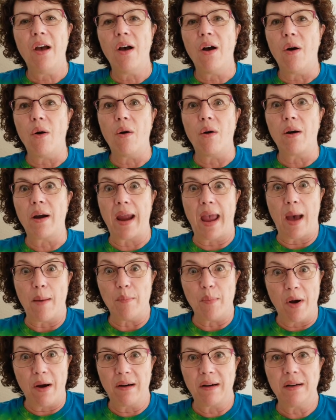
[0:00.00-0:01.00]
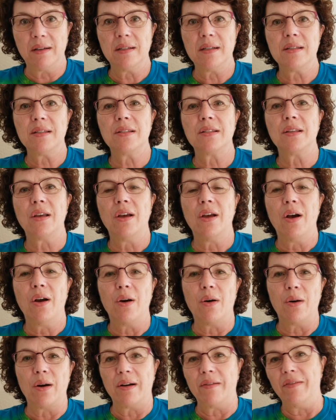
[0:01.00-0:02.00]
or at Mars
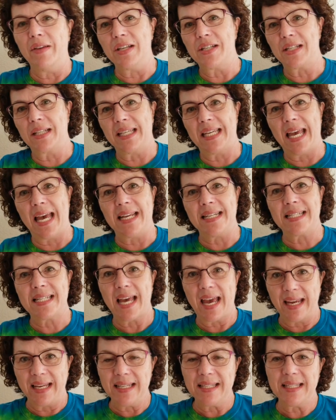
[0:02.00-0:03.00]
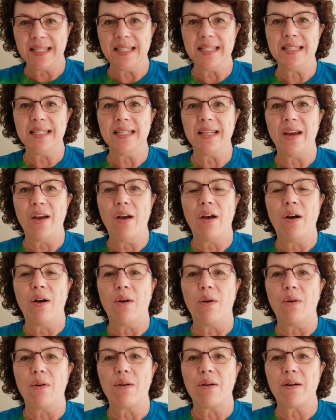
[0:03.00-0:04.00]
or eventually at Titan
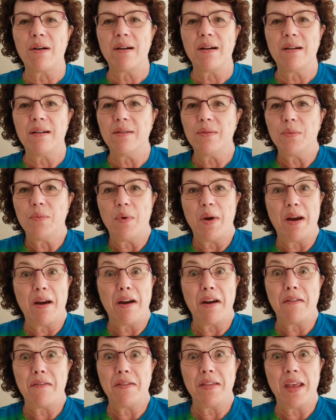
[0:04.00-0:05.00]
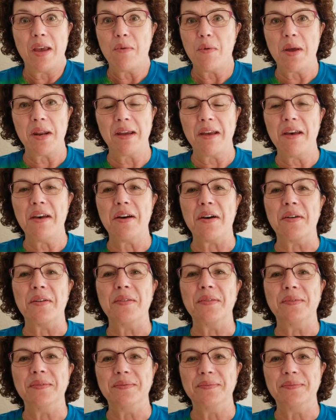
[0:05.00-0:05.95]
or wherever they want to go.